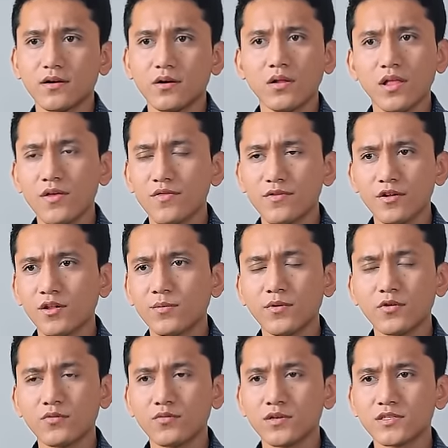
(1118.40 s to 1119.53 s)
All I thought
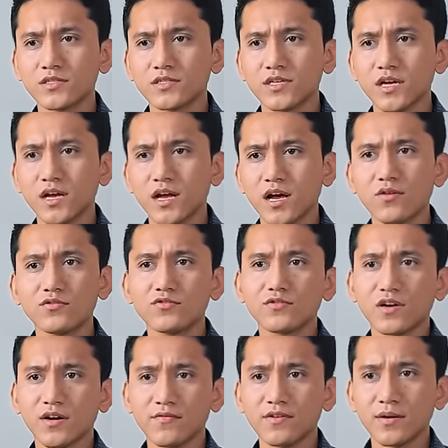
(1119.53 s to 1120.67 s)
about was how to
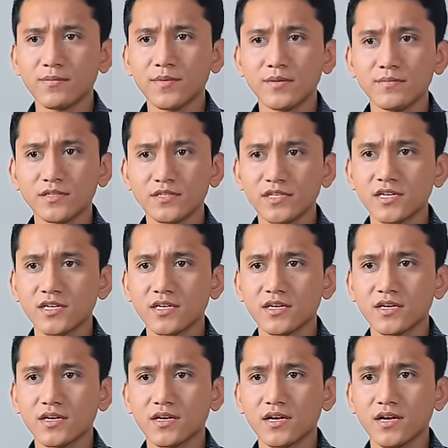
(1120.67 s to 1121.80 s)
cover up my mistake
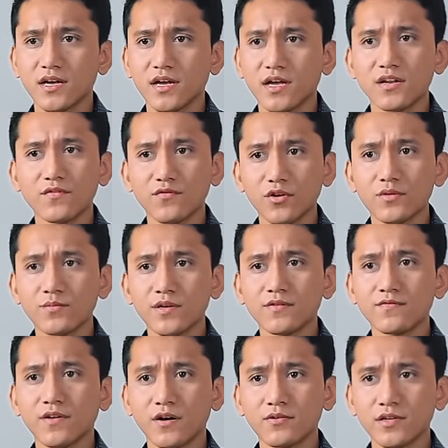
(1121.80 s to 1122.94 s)
and avoid being
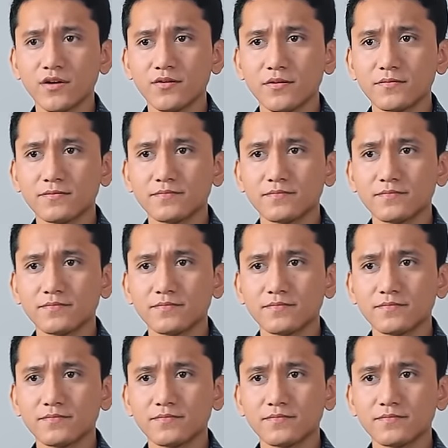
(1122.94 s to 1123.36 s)
found out.